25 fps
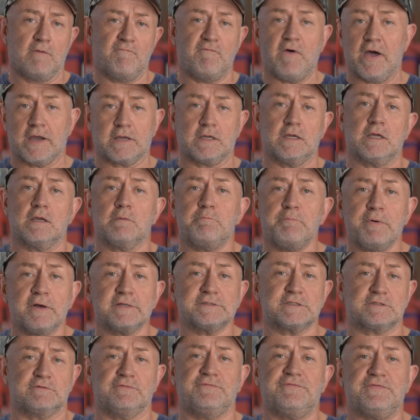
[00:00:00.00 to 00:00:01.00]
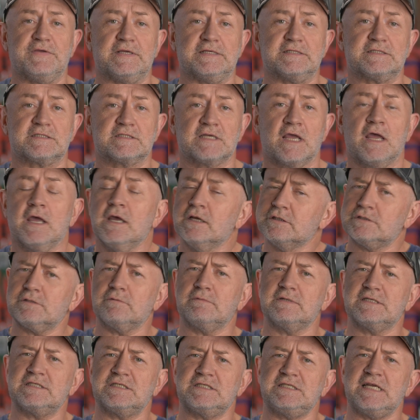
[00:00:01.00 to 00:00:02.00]
Fucking Apostrophes to
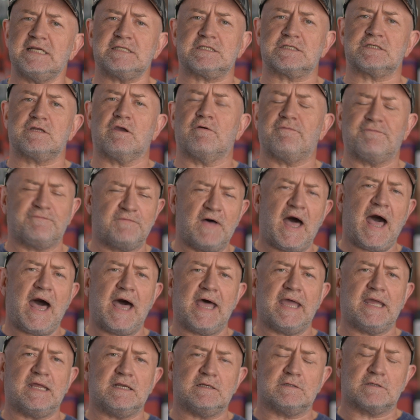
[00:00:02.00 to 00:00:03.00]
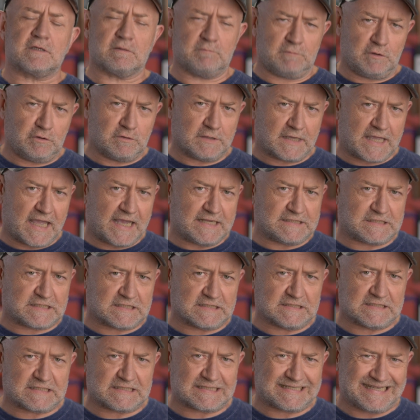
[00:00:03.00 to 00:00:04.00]
assist your fine
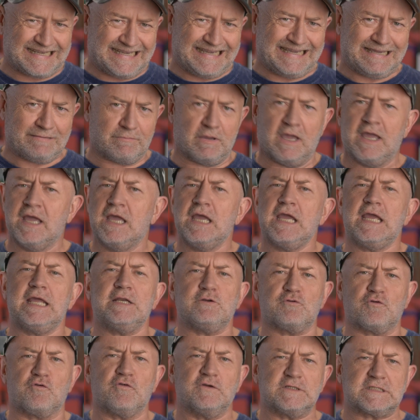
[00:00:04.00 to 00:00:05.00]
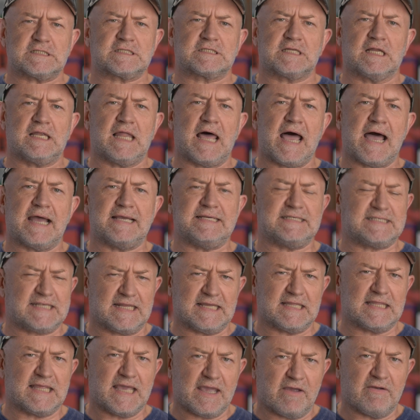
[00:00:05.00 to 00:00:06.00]
communications team in
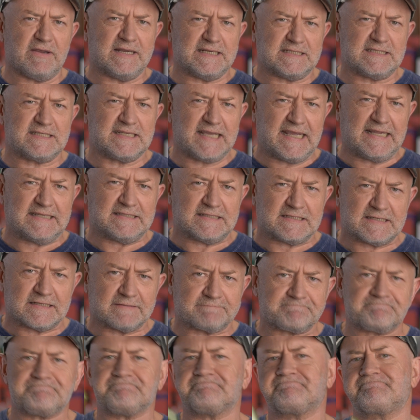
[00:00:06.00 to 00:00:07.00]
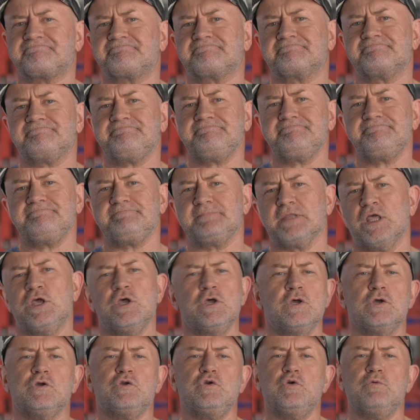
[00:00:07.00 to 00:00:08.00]
crystallizing their intent.
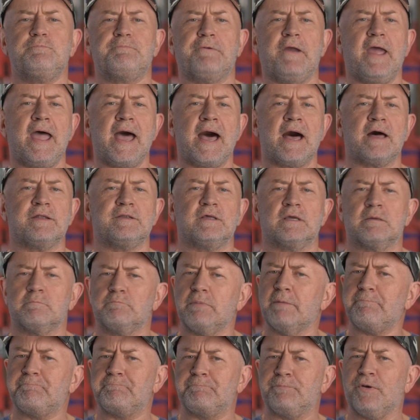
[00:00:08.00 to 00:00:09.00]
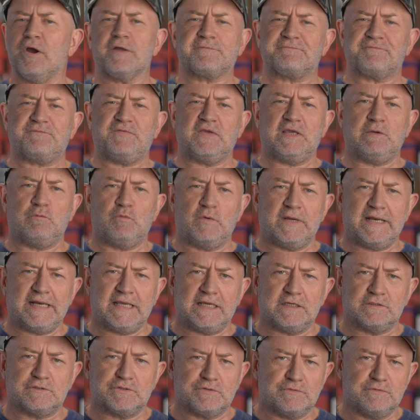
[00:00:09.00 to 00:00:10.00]
You proud BPROTFY
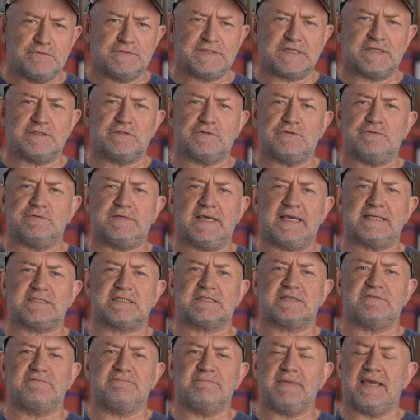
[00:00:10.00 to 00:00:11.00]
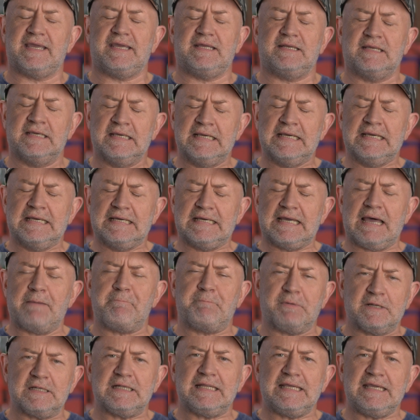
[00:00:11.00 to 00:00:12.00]
winning dudes and dudettes have made a
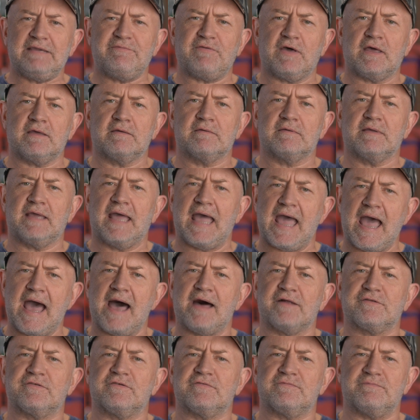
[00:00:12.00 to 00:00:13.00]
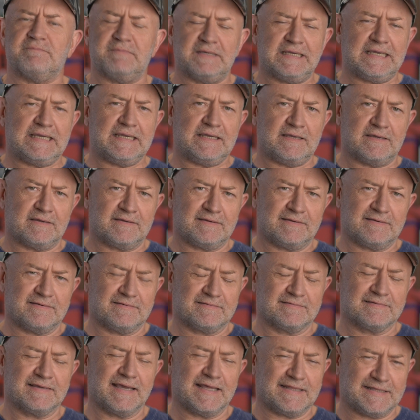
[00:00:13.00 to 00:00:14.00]
believer out of me
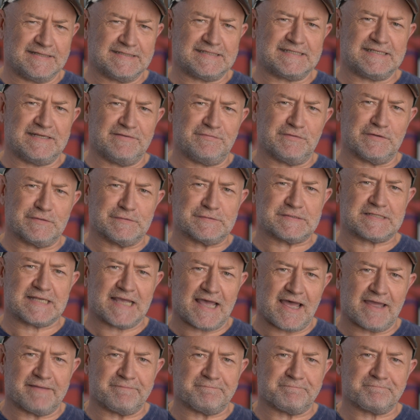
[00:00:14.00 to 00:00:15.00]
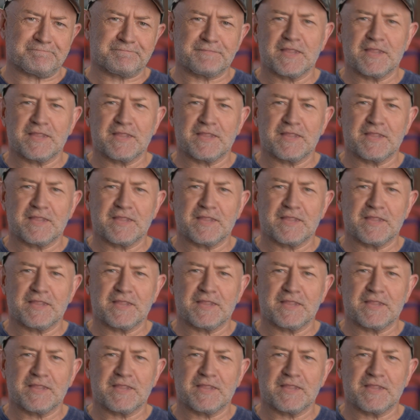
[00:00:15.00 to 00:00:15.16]
at this difficult time.